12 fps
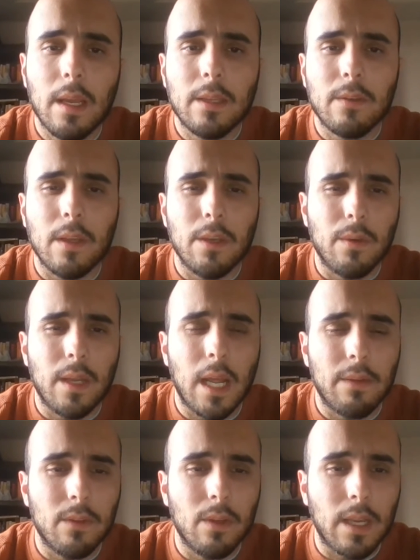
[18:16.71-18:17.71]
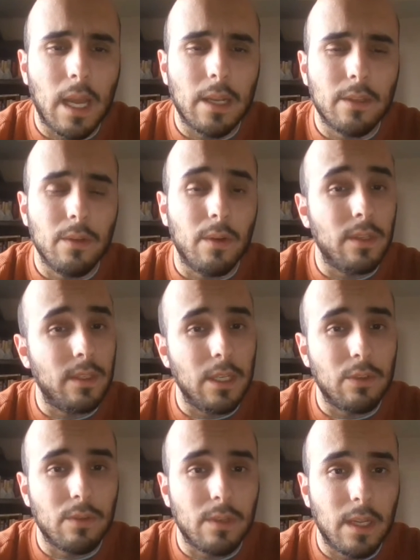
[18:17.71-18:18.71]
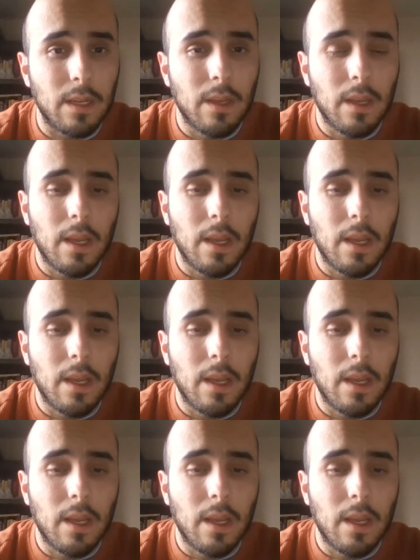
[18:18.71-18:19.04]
so that you can have a look at it too, because it's interesting.